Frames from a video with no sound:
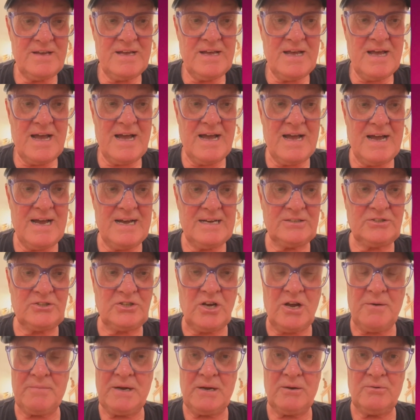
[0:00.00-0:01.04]
Uh,
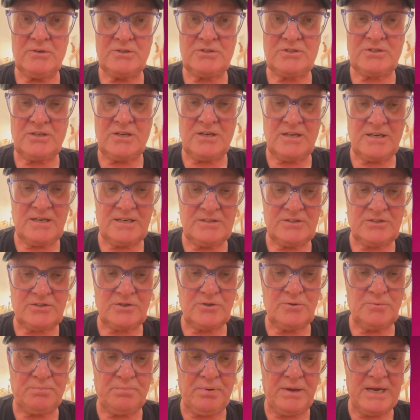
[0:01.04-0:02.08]
Germany was certainly
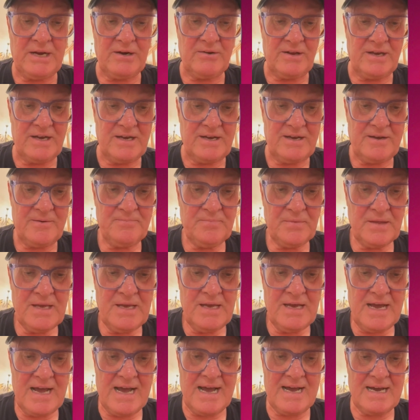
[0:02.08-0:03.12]
superior
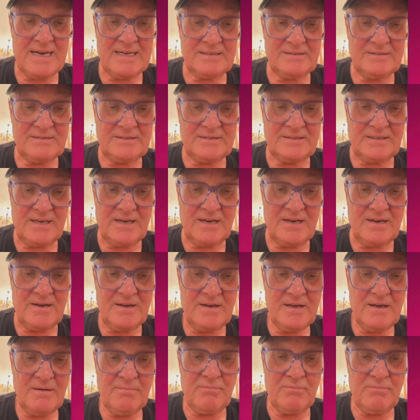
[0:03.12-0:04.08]
and uh,